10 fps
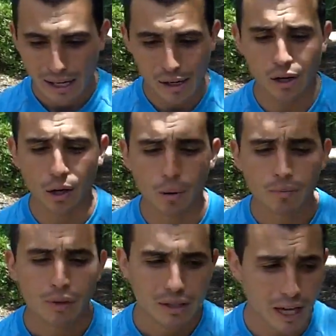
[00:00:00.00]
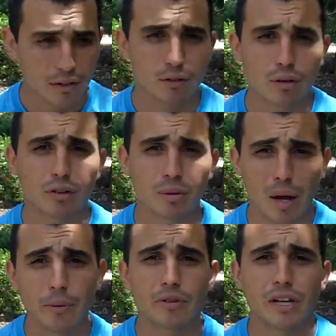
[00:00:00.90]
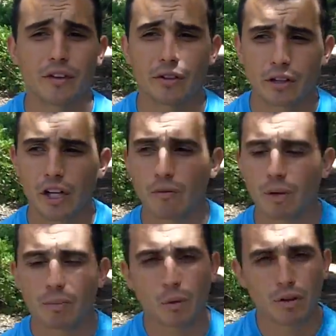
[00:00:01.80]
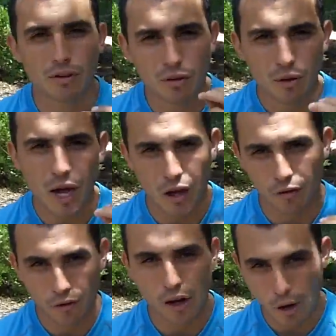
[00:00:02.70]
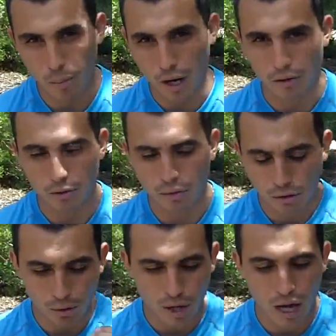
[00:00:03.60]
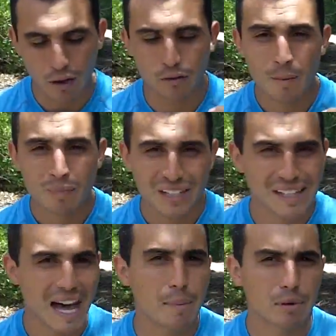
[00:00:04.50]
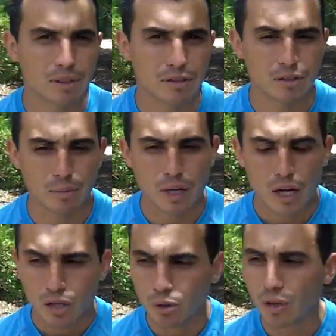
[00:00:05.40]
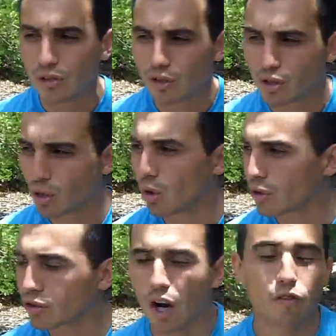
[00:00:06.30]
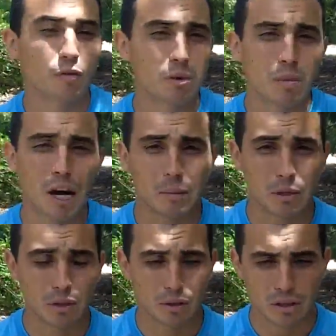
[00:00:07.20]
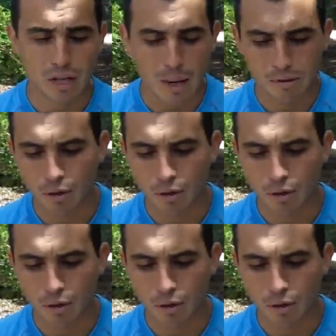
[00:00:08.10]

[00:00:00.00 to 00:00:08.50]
Here, yes, there are some ups and downs in our government, but we still have free enterprise. We still have capitalism. You can still start from the bottom and go to the top.